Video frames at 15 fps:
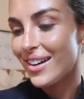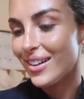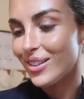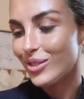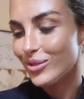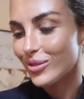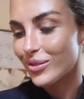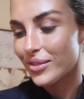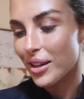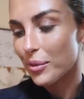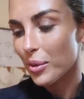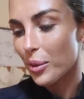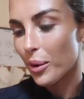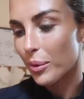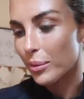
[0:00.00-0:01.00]
um,
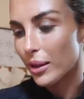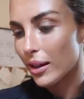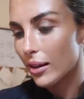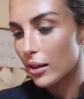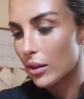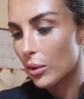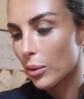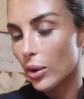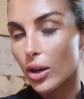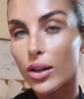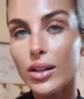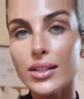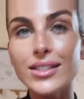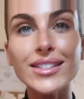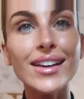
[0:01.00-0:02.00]
number one player in the
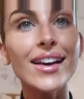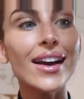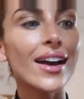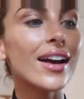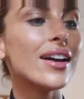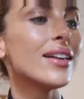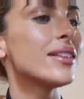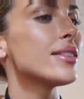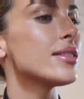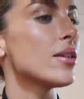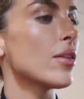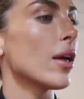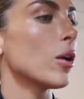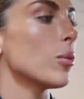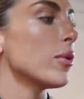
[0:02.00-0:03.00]
world
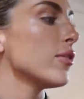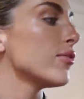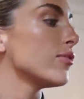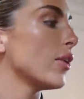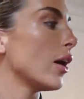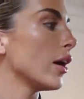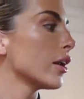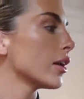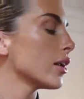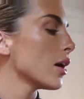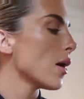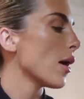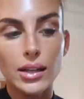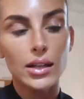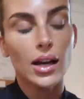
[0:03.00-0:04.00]
so that'll be fun.
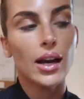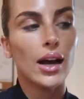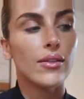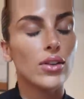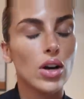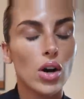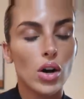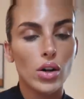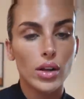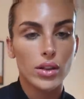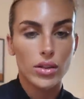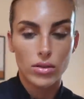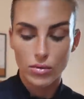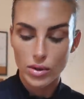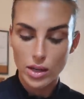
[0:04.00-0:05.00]
And I have a call
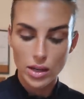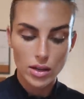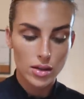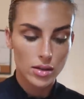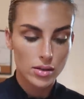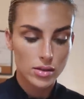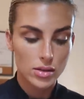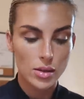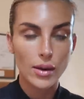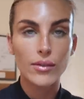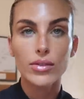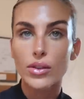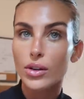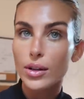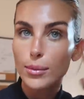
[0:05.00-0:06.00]
at 3. So I
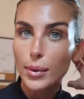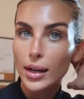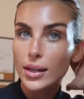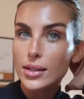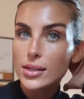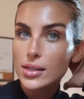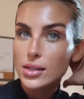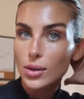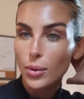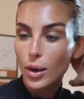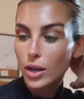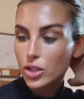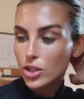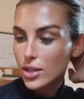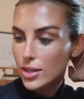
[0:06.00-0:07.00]
have 30 minutes to
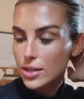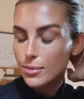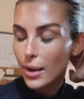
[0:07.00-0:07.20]
watch his